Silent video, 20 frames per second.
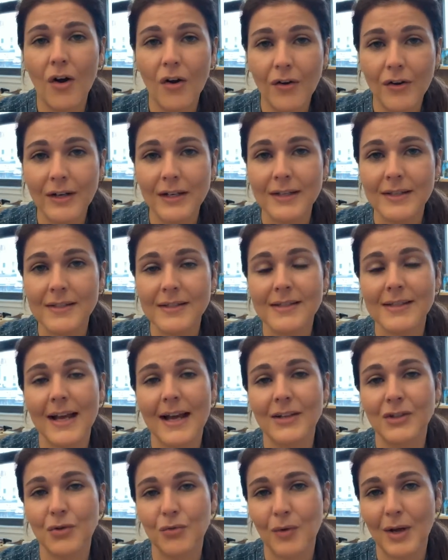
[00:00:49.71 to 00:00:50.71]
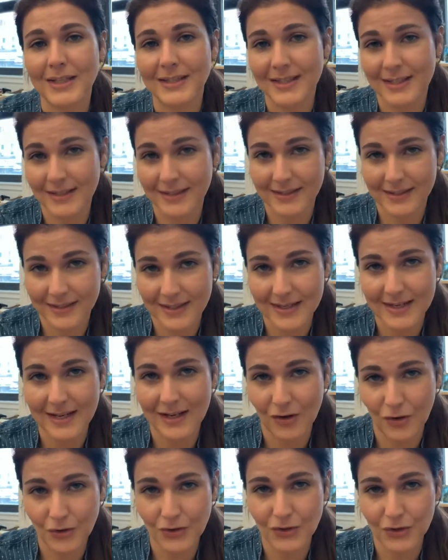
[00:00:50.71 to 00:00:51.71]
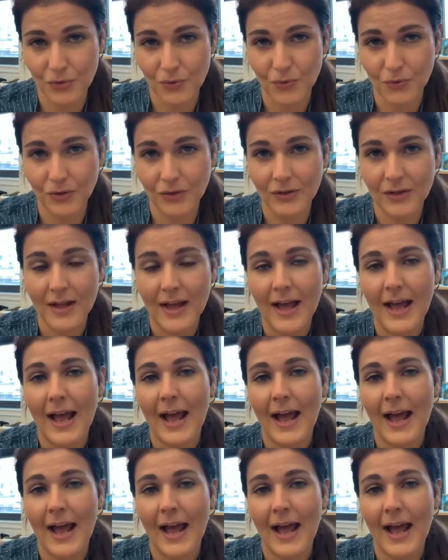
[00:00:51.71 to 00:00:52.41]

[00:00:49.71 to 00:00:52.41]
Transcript: artist has a residency in our school,